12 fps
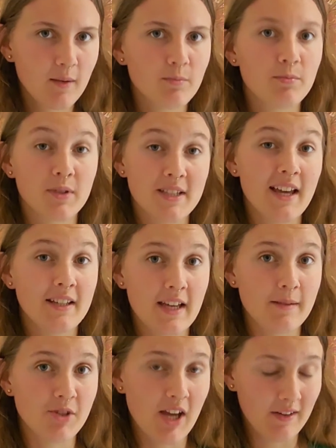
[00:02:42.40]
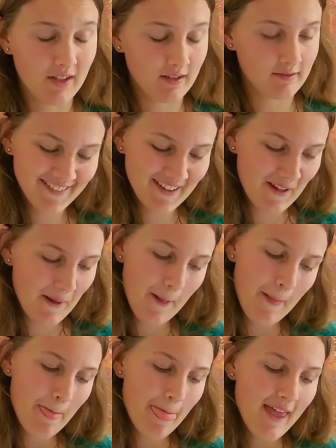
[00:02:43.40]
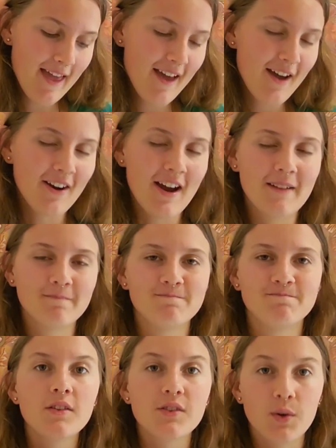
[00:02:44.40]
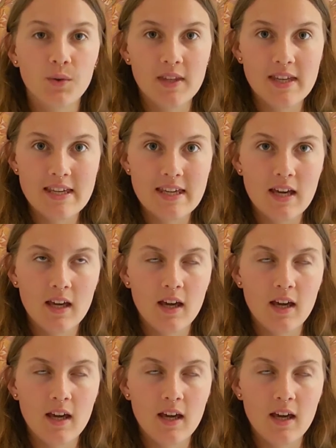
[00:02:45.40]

pretend I'm shouting. Alright, so the